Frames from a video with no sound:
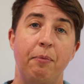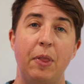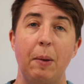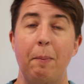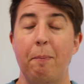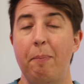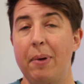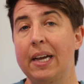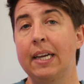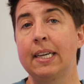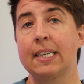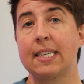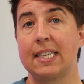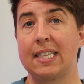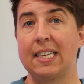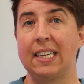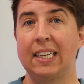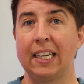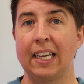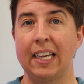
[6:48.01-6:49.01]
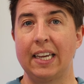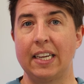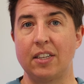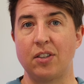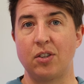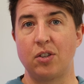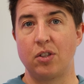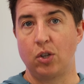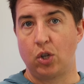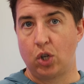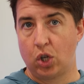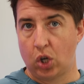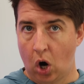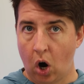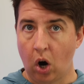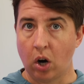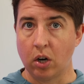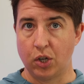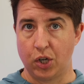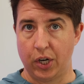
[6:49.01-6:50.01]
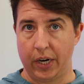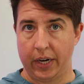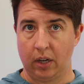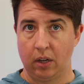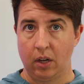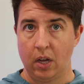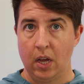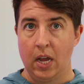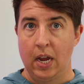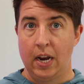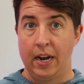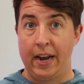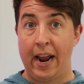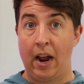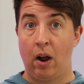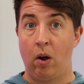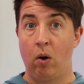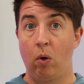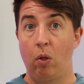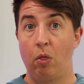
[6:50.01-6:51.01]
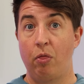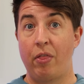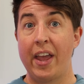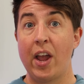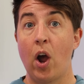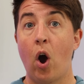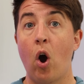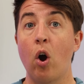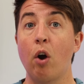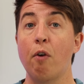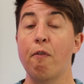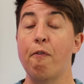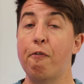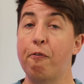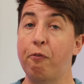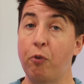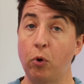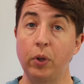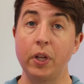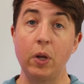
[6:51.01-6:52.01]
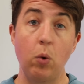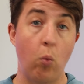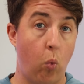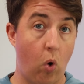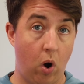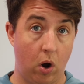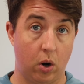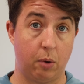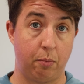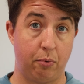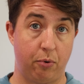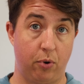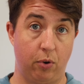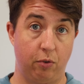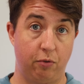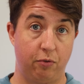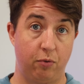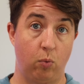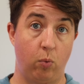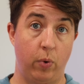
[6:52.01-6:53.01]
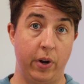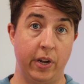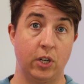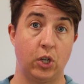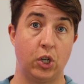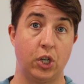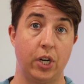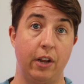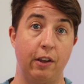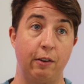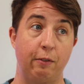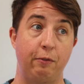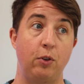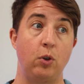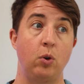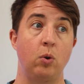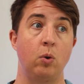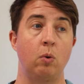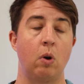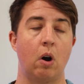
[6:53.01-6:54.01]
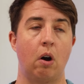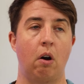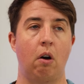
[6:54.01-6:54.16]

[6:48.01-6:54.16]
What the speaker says: The biggest thing is the charging. Now, they are fully waterproof, which if you